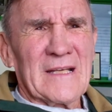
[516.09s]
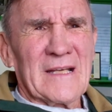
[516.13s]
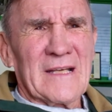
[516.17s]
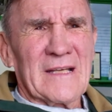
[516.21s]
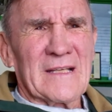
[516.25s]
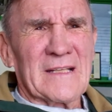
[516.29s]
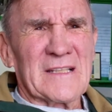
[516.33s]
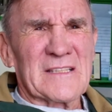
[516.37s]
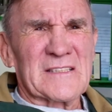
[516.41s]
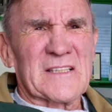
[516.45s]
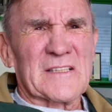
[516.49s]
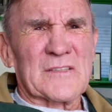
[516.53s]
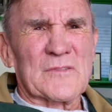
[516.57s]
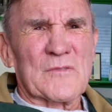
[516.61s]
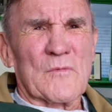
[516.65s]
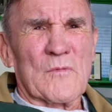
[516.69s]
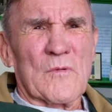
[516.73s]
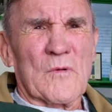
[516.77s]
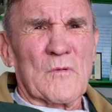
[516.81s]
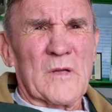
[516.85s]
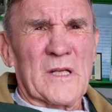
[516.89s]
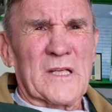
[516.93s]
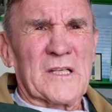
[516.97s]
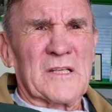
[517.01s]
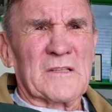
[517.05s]
And he says,
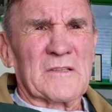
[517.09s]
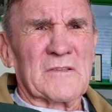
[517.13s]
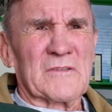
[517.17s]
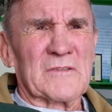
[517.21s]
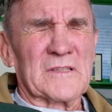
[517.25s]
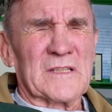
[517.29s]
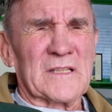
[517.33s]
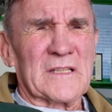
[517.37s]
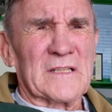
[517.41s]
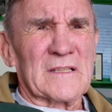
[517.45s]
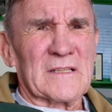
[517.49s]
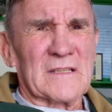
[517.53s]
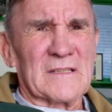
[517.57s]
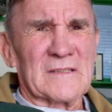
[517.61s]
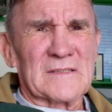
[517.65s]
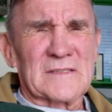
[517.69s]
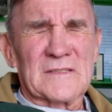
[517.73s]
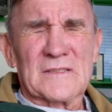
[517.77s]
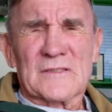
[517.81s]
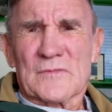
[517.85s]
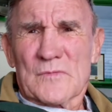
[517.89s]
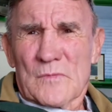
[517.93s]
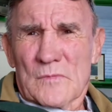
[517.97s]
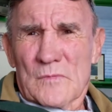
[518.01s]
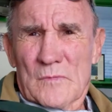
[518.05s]
"Well, what are you doing here?" And he
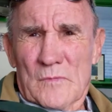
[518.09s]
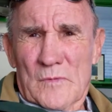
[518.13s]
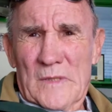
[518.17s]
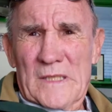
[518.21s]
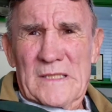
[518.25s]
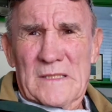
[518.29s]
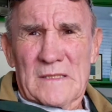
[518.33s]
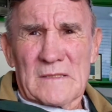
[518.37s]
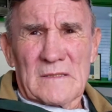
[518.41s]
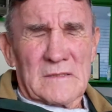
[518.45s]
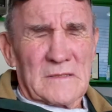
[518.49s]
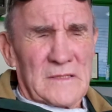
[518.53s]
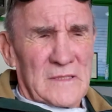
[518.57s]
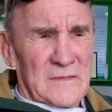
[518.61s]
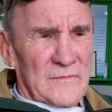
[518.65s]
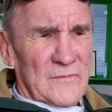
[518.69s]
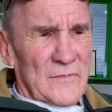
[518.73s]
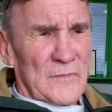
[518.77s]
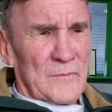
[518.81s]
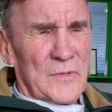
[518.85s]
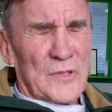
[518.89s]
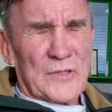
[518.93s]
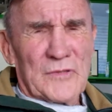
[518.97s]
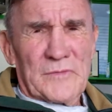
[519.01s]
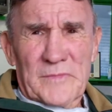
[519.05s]
says, "Well, we're waiting on
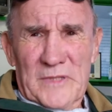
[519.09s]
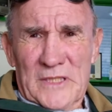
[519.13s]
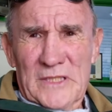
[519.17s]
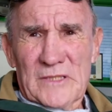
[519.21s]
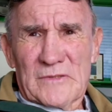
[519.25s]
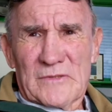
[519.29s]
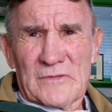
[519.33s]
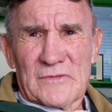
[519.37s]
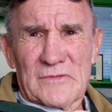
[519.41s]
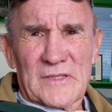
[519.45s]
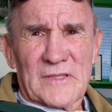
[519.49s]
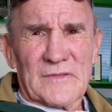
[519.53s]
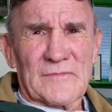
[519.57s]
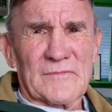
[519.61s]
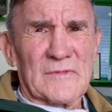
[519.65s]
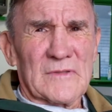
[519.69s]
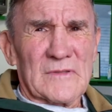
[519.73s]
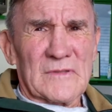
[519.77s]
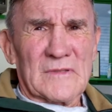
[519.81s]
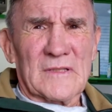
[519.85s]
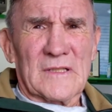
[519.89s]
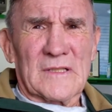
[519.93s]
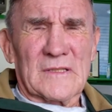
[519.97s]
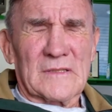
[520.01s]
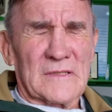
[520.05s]
Denver Bloom," and he knew
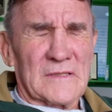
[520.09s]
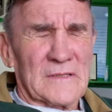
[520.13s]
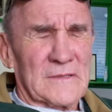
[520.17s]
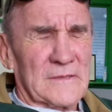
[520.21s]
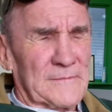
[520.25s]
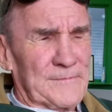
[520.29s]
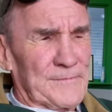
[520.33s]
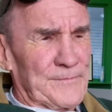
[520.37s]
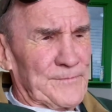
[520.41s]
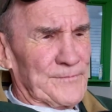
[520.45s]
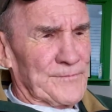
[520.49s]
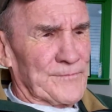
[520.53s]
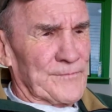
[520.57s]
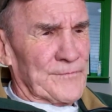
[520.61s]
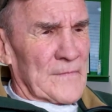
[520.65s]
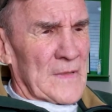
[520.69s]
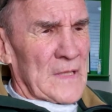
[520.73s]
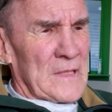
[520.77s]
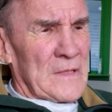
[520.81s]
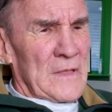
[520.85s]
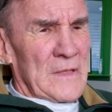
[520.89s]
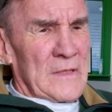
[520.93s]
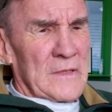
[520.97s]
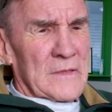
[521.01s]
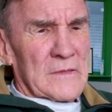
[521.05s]
Denver,
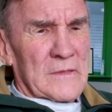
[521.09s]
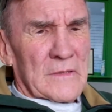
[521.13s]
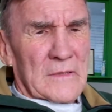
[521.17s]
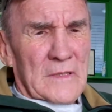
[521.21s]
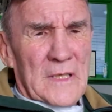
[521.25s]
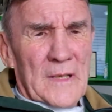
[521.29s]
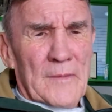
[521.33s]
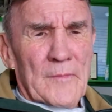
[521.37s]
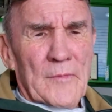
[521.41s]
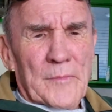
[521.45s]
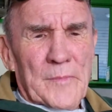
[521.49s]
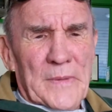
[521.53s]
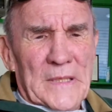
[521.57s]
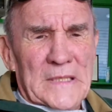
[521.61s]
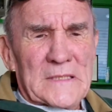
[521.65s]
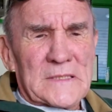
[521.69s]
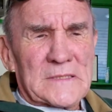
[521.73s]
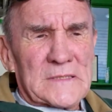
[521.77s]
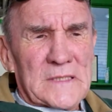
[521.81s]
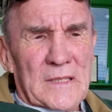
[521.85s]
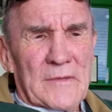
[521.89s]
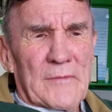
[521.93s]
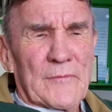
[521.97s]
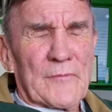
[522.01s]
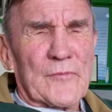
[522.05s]
to come and pick
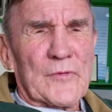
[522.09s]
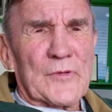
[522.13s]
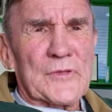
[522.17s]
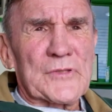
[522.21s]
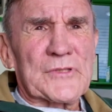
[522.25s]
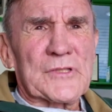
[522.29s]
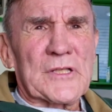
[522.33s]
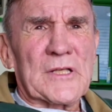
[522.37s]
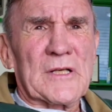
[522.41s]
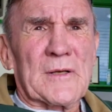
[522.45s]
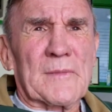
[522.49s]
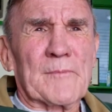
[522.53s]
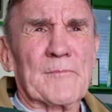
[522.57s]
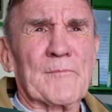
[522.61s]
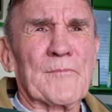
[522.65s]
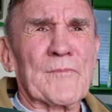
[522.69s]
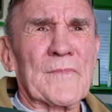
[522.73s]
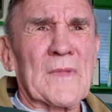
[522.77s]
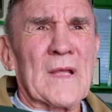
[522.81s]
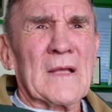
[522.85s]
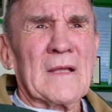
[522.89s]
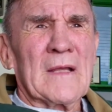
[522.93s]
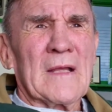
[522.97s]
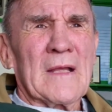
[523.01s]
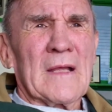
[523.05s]
us up for a jump.
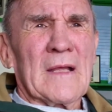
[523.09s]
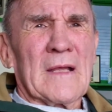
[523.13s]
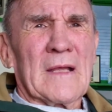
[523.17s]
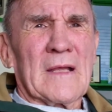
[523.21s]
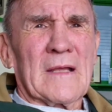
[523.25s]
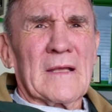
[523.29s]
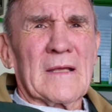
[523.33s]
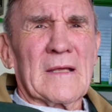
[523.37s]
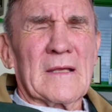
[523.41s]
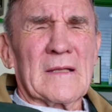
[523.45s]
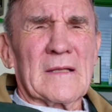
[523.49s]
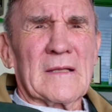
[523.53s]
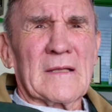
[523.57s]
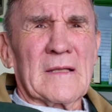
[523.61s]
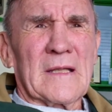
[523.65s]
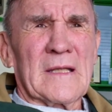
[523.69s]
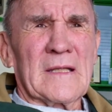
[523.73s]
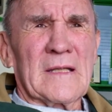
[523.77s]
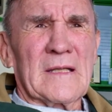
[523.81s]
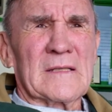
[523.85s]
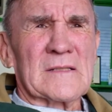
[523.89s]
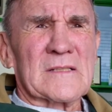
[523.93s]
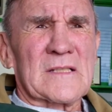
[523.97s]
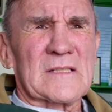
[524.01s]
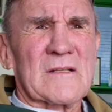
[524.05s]
And
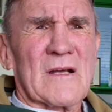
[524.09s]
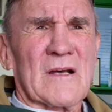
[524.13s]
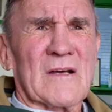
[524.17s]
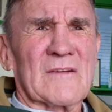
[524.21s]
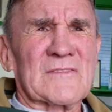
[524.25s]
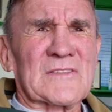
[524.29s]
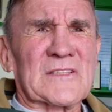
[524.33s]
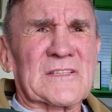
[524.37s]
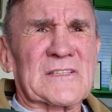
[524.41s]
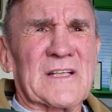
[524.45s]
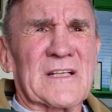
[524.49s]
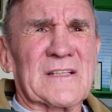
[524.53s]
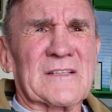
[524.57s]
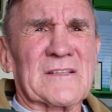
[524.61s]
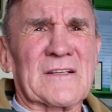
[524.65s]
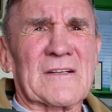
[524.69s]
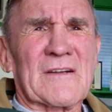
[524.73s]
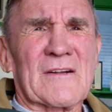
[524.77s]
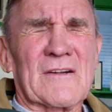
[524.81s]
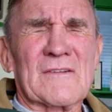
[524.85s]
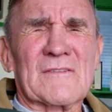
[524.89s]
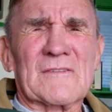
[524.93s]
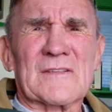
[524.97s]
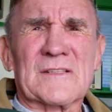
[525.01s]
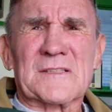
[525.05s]
he just all of a sudden
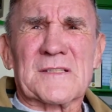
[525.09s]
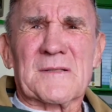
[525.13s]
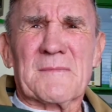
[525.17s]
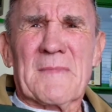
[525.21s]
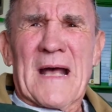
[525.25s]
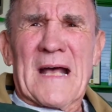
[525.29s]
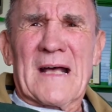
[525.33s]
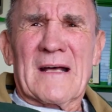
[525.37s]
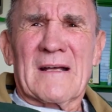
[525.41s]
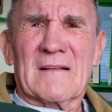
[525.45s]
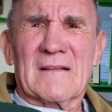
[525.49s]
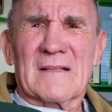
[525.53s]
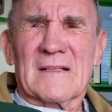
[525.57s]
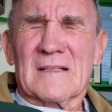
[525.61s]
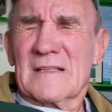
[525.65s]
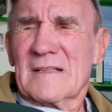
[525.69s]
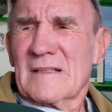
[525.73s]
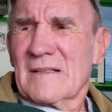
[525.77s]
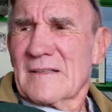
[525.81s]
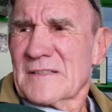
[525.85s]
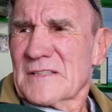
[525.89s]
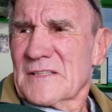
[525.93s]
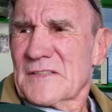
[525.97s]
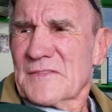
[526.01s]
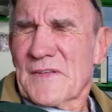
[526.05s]
turned a smile
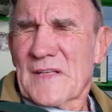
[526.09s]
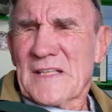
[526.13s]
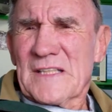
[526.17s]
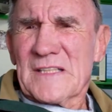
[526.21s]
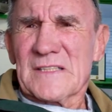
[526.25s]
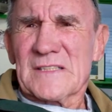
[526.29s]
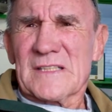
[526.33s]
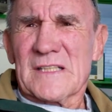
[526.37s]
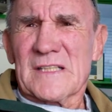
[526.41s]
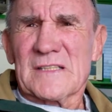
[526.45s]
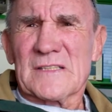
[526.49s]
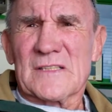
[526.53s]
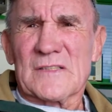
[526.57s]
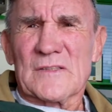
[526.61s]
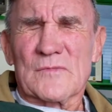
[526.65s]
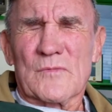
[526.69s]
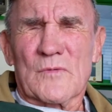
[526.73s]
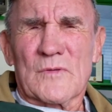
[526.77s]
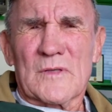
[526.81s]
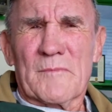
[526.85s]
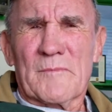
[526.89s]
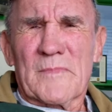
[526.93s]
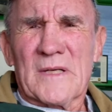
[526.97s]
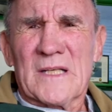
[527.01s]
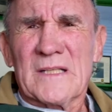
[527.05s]
on his face, and he says,
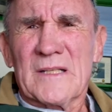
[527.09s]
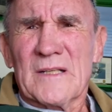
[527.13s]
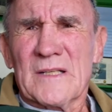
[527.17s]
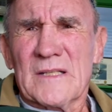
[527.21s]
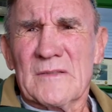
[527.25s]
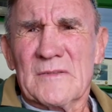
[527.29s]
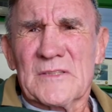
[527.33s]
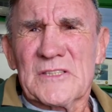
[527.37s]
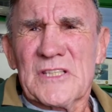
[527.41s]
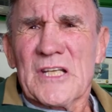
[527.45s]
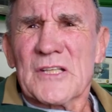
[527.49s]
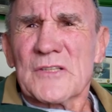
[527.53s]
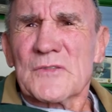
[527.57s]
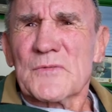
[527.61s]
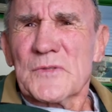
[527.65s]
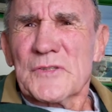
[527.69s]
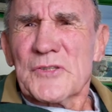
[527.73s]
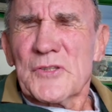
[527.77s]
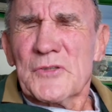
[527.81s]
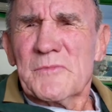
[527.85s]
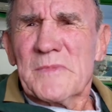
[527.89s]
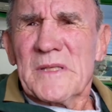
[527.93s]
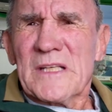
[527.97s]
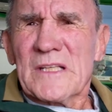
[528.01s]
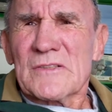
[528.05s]
"Well, by any chance
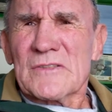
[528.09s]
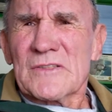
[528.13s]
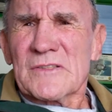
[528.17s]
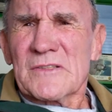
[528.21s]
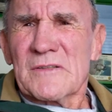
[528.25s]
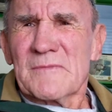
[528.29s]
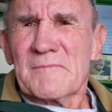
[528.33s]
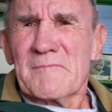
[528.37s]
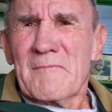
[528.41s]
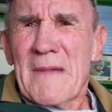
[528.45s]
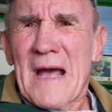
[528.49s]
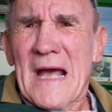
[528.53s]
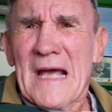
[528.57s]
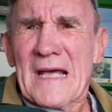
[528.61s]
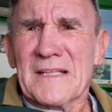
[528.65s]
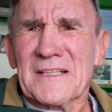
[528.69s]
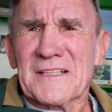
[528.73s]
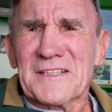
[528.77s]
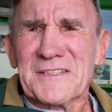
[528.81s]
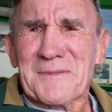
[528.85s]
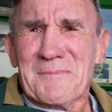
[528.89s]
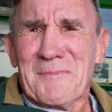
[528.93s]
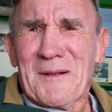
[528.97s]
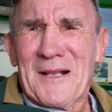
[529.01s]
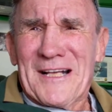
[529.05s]
would you be interested in buying
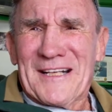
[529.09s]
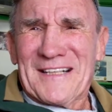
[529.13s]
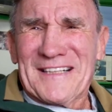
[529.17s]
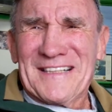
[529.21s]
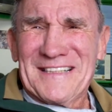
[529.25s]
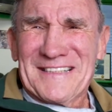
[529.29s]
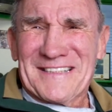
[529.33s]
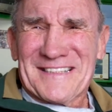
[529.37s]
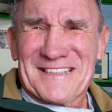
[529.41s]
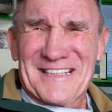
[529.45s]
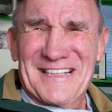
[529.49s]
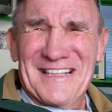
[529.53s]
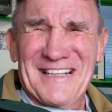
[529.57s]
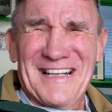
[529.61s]
this place?"